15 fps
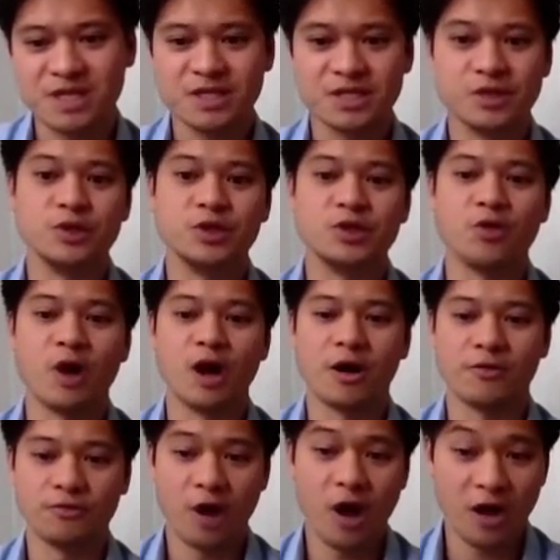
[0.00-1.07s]
So would you
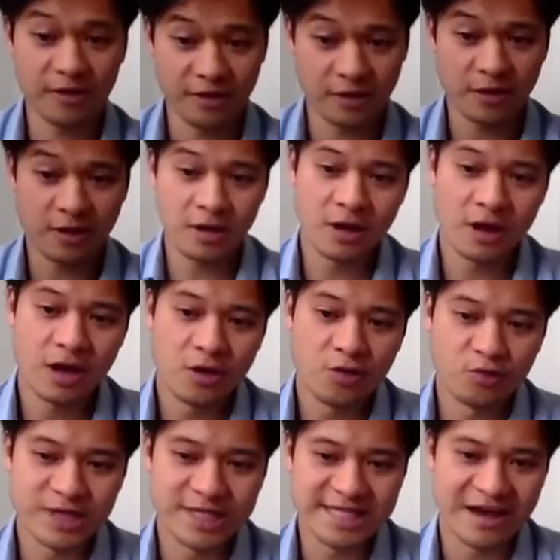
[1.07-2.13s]
rather
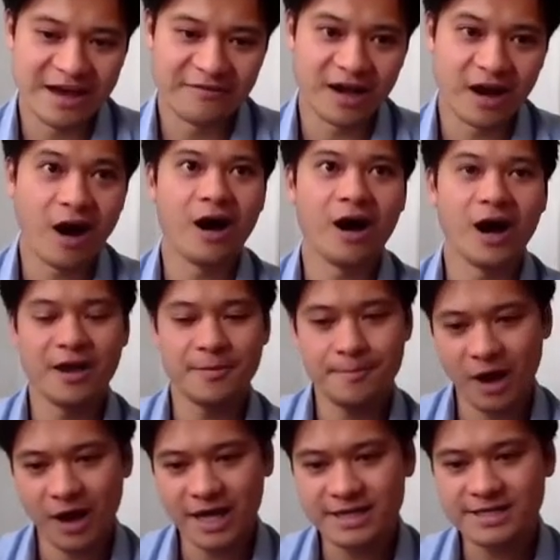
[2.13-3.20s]
risk having high
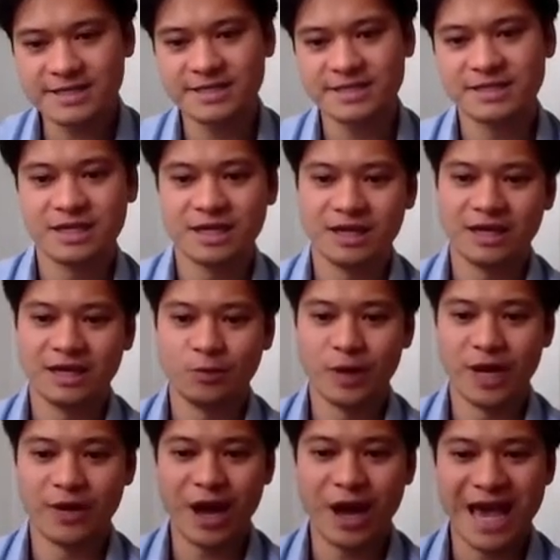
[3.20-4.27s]
bias, where
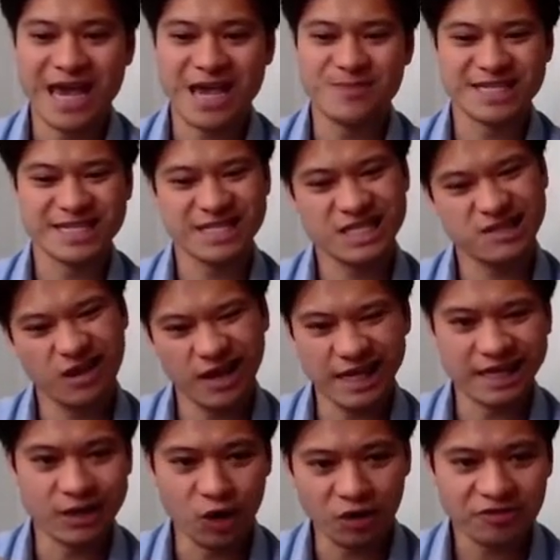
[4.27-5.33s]
your aim is
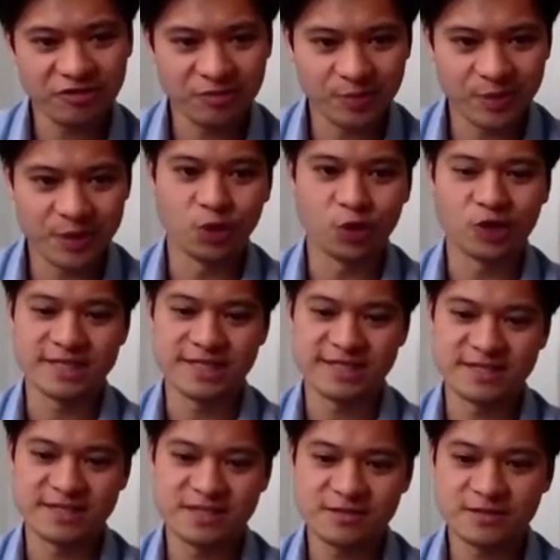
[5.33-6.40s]
slightly off but you're
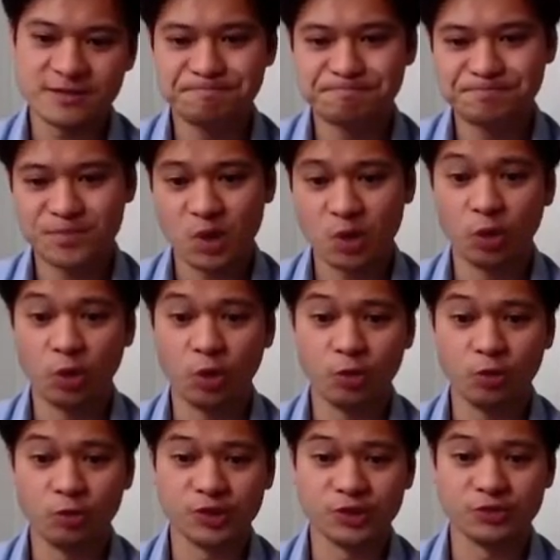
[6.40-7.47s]
consistent, or
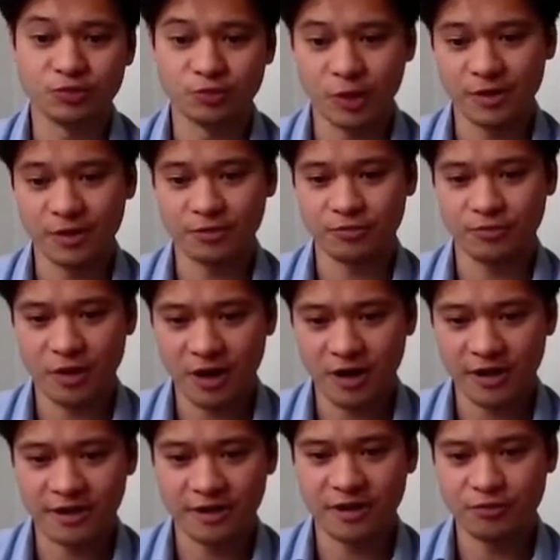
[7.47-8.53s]
would you
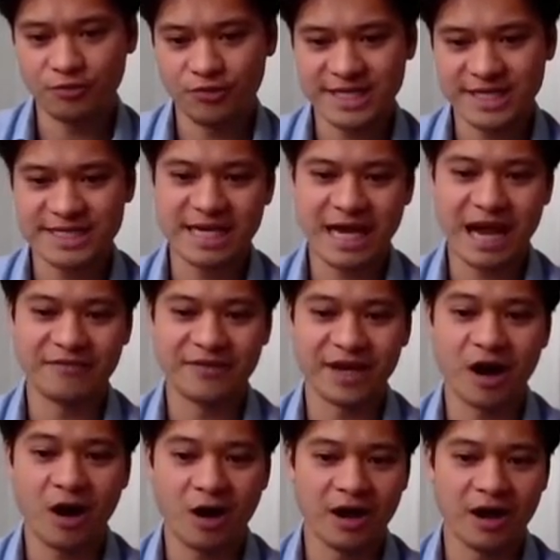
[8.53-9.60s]
rather risk having
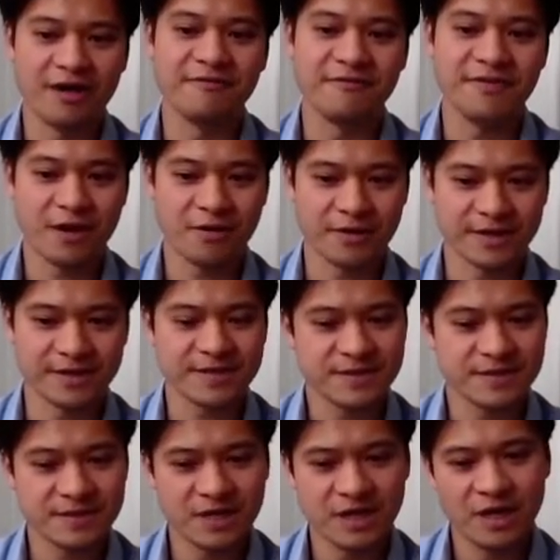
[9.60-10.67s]
high
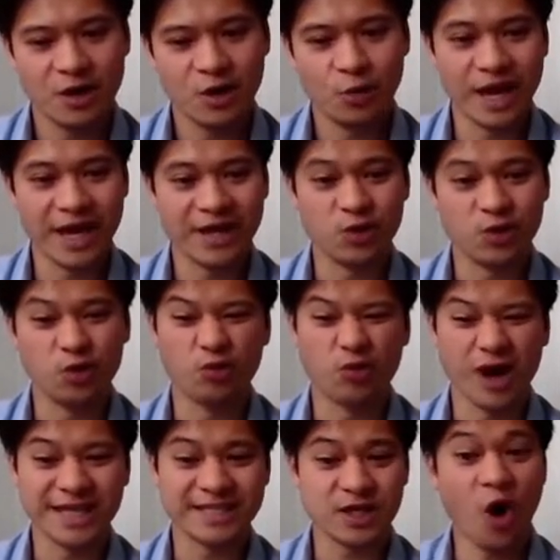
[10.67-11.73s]
variance, where you're
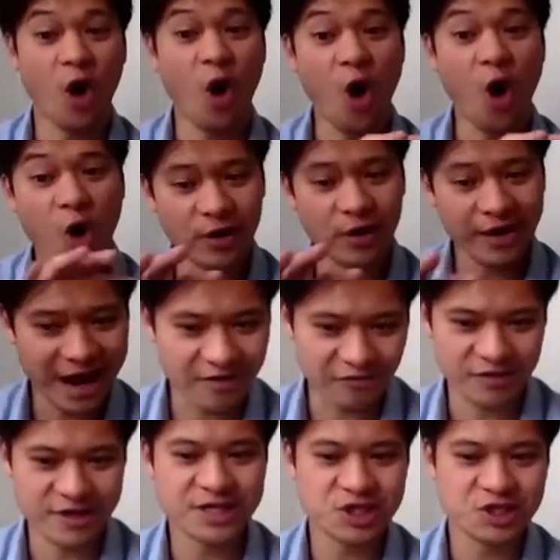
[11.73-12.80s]
right on
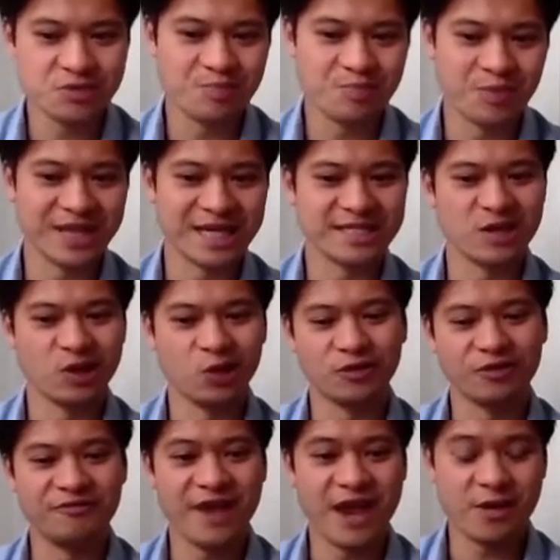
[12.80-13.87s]
average but there's a lot
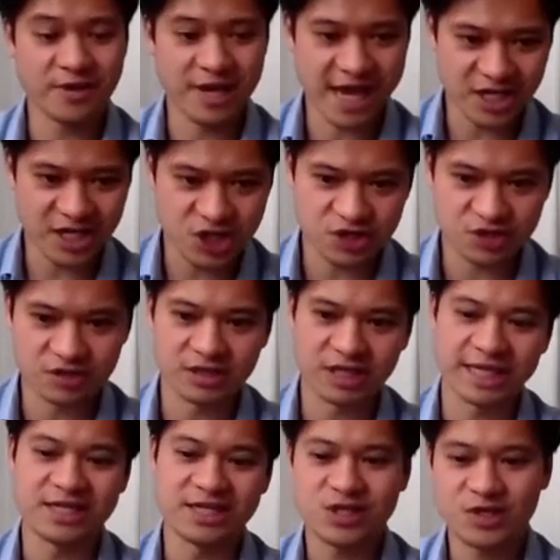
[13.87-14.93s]
of variation
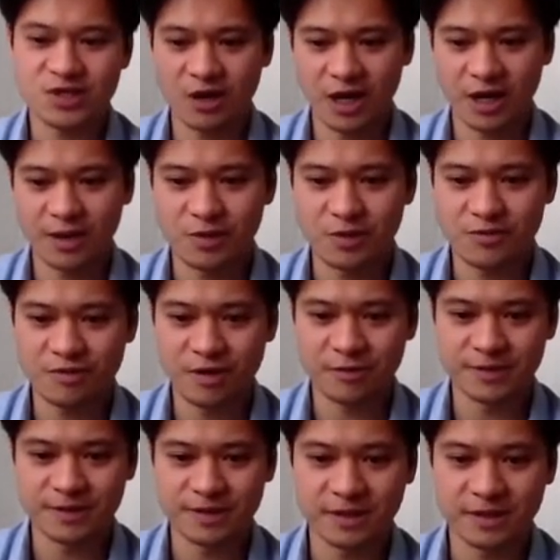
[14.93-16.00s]
each time you throw a
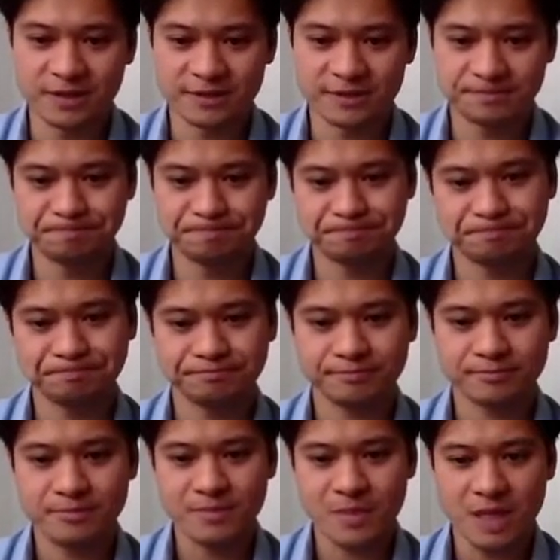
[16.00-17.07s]
dart?
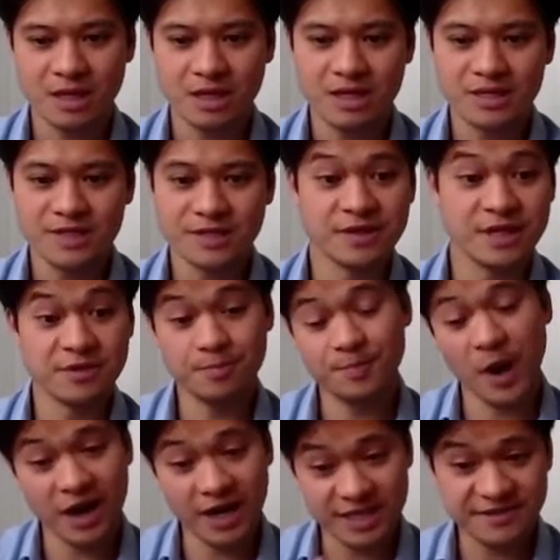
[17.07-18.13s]
So the
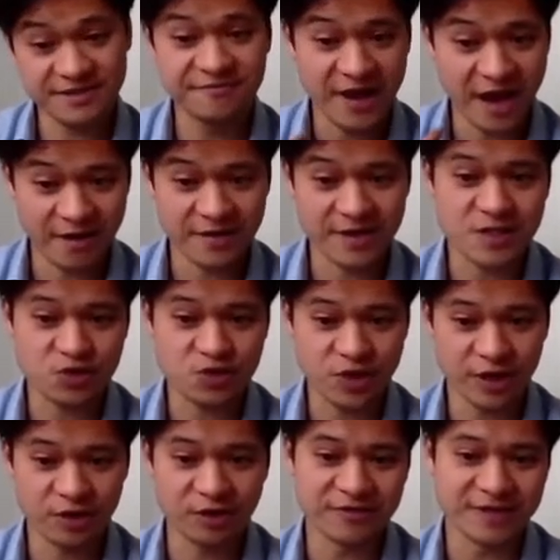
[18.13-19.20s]
bias variance
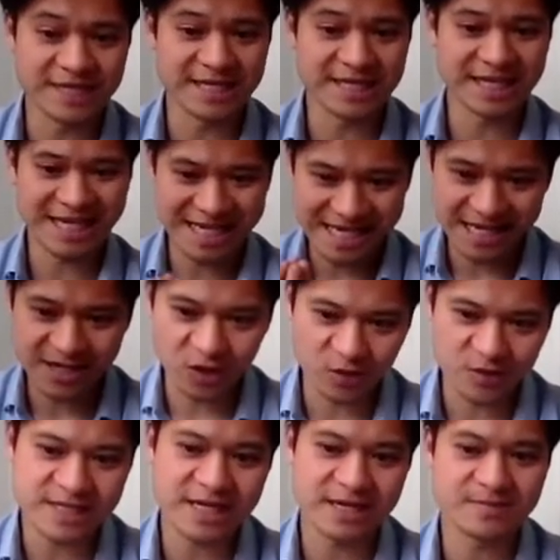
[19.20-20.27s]
trade-off is a key
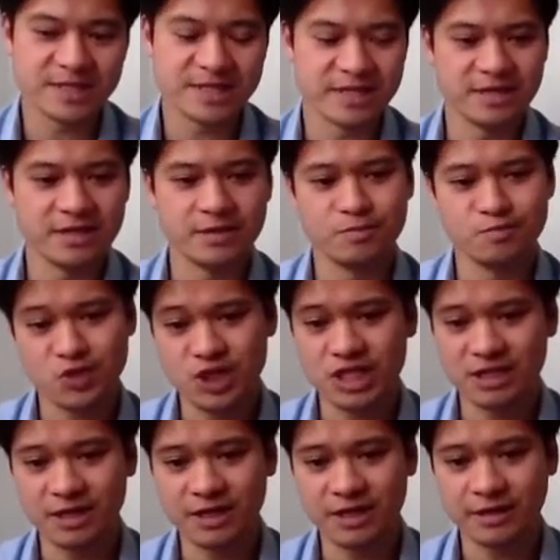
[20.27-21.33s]
concept in machine
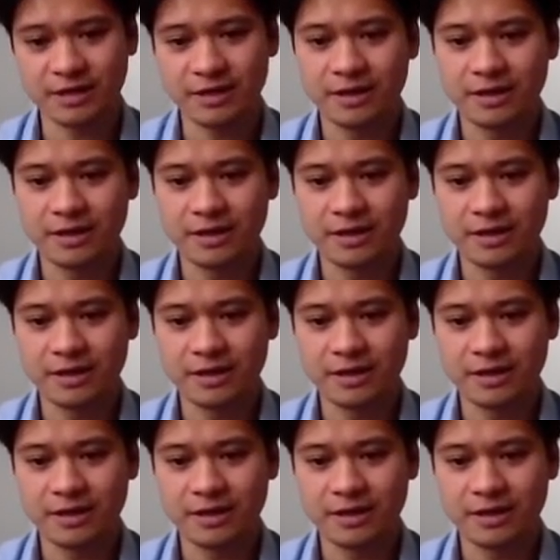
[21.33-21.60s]
learning,